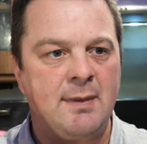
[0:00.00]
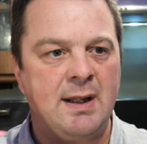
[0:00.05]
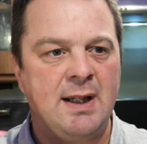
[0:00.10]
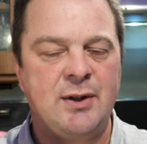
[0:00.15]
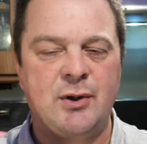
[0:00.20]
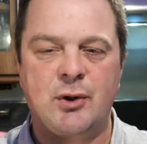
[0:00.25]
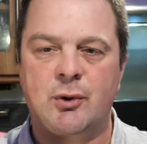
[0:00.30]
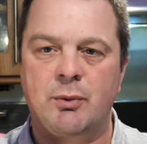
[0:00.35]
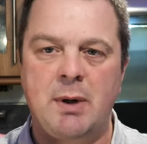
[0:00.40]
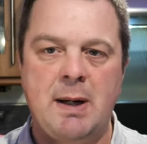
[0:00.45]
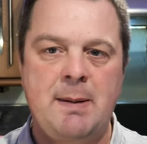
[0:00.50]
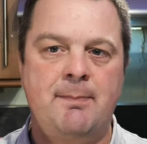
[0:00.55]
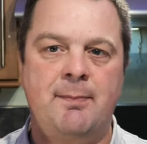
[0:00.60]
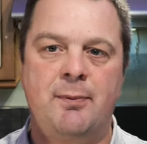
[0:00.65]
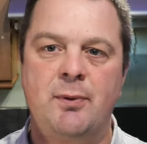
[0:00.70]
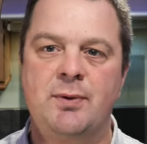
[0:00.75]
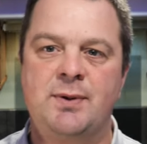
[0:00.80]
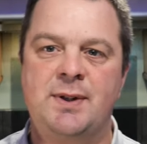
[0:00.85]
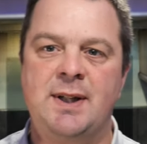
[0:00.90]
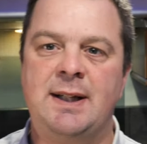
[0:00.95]
It's
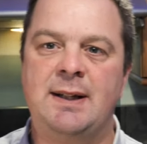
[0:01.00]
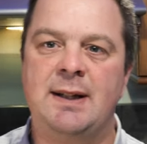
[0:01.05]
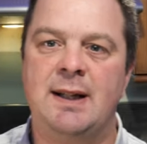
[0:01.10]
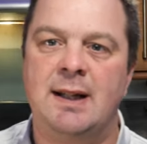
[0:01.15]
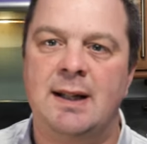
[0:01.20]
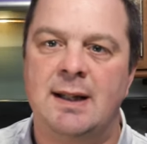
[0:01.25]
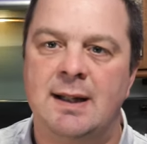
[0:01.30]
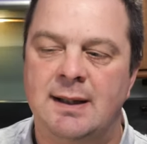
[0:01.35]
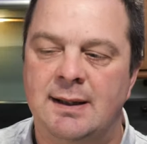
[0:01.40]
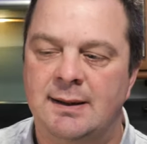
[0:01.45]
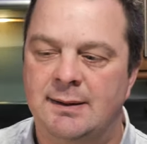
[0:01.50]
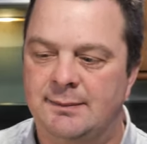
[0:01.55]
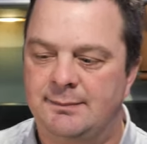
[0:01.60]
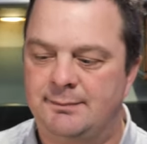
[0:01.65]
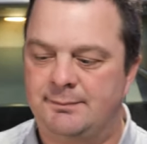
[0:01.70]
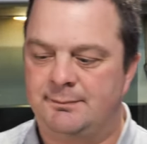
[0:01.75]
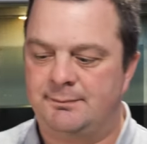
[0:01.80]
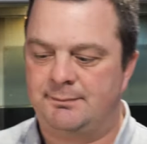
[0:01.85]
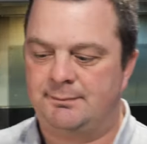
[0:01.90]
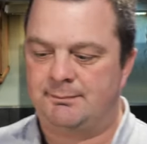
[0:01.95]
grapefruity,
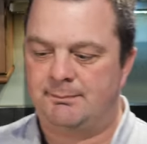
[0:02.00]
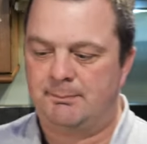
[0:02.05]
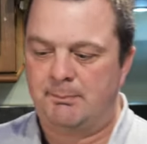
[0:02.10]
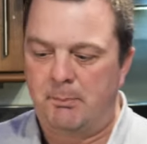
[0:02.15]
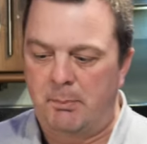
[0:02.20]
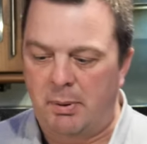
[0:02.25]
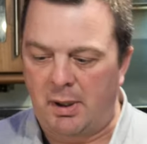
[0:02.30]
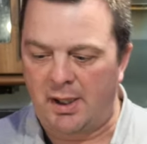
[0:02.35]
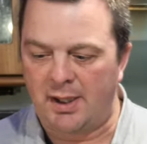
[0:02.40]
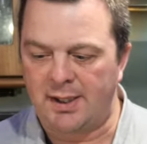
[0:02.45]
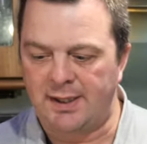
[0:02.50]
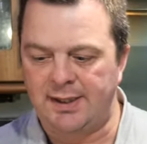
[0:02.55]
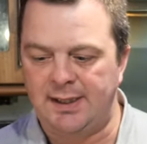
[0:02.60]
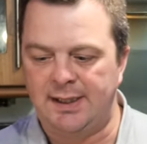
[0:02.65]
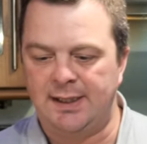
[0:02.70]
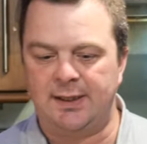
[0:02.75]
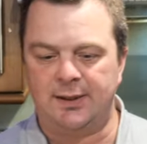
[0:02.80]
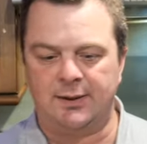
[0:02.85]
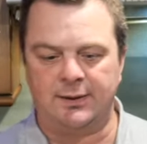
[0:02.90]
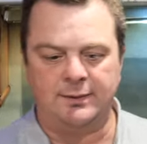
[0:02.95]
pine
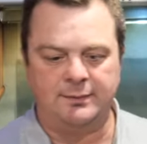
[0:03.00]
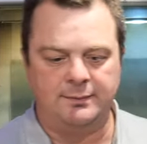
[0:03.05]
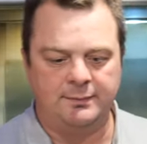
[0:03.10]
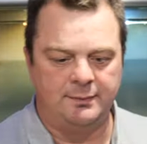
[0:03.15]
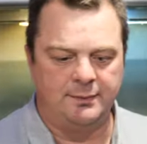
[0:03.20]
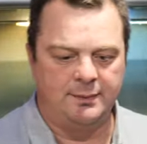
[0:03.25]
needle.